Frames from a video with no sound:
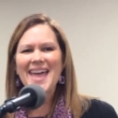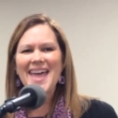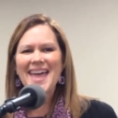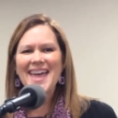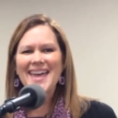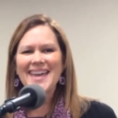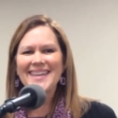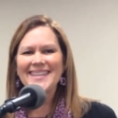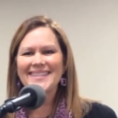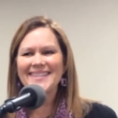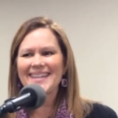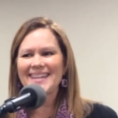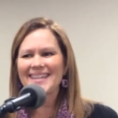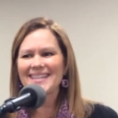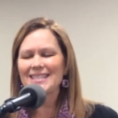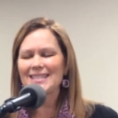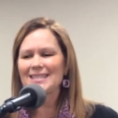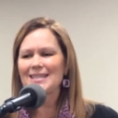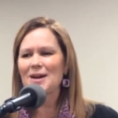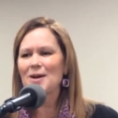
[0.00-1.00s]
and
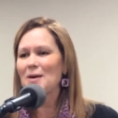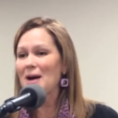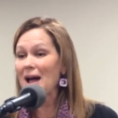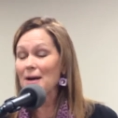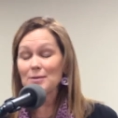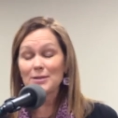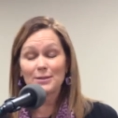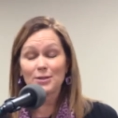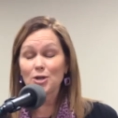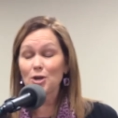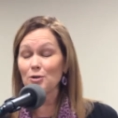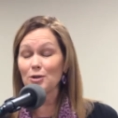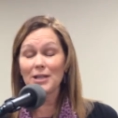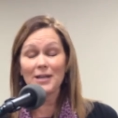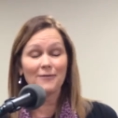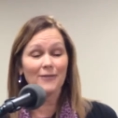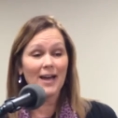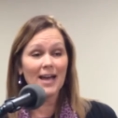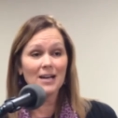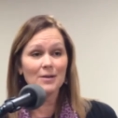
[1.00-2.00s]
uh, so I was
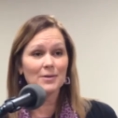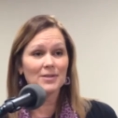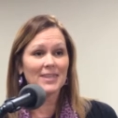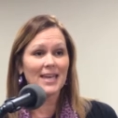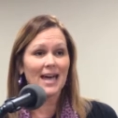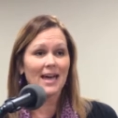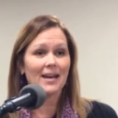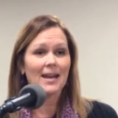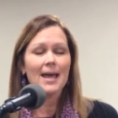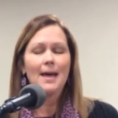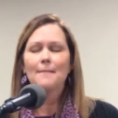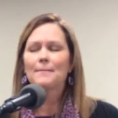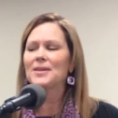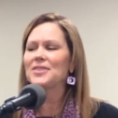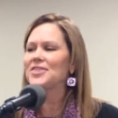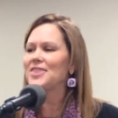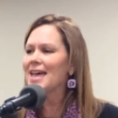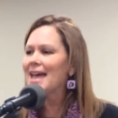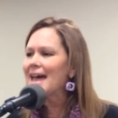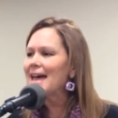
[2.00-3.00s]
totally fine with that.
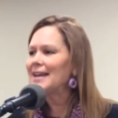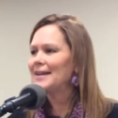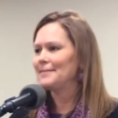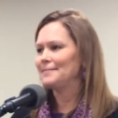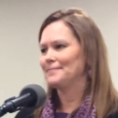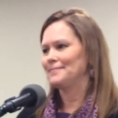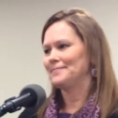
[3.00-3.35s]
But then